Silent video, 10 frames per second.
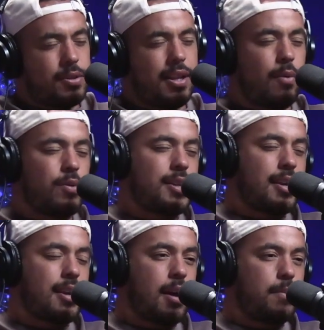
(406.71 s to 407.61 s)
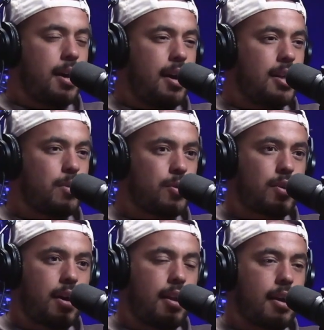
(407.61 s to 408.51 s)
wasn't like, I want to say kick up the ass, but it was
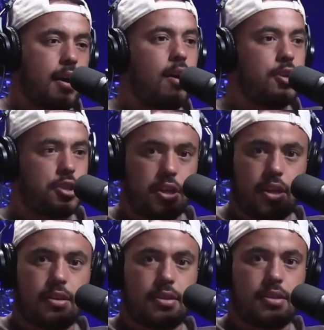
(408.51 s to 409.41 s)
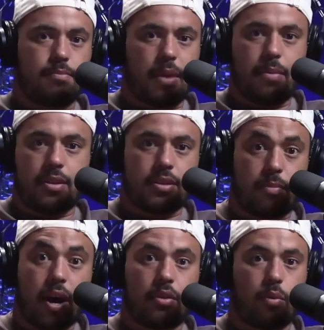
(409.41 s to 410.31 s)
kind of like, oh shit, this is my
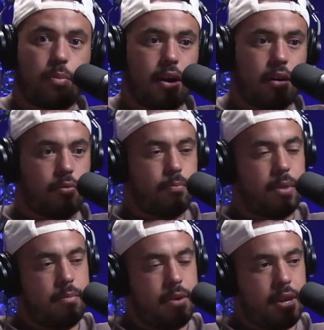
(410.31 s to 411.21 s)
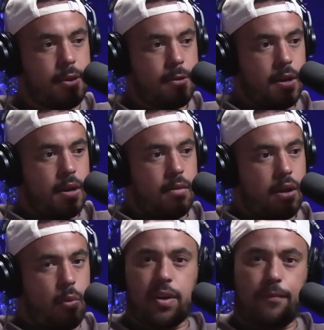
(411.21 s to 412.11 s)
little path. Maybe
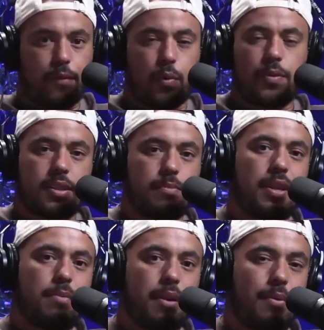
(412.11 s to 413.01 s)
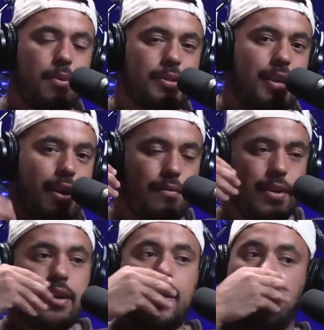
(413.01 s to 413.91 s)
I won't influence as many people as Gary
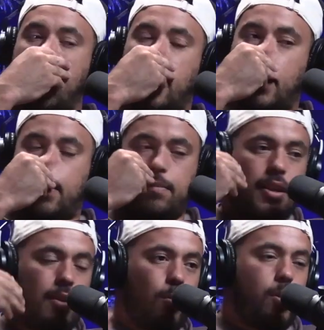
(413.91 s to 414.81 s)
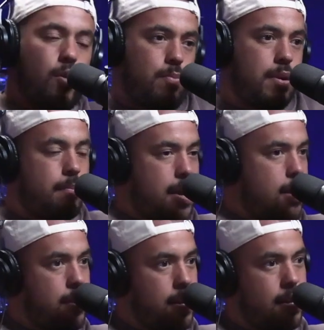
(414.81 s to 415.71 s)
Vee in the world, but
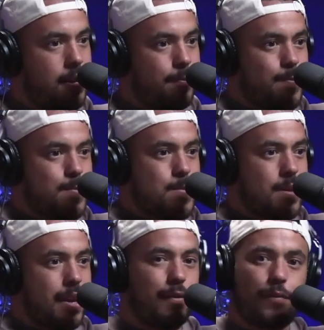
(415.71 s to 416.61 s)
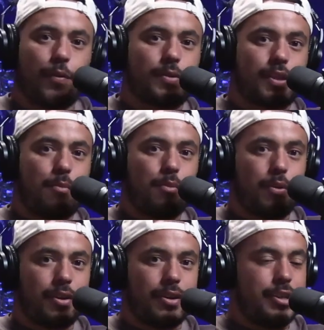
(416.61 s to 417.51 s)
maybe I can influence a couple
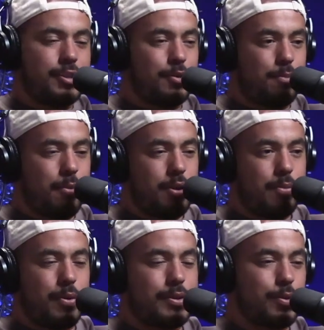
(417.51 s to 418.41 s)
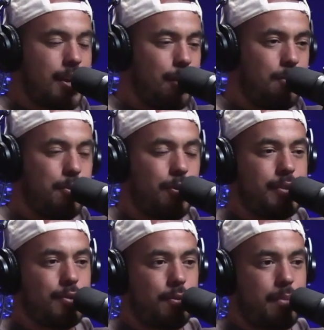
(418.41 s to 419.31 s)
Polynesian or Māori boys or Kiwi
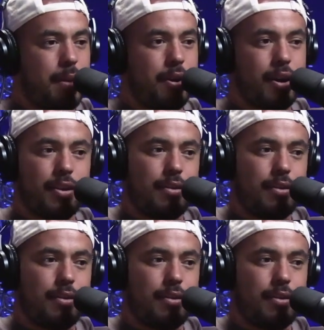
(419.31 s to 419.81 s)
boys, or maybe I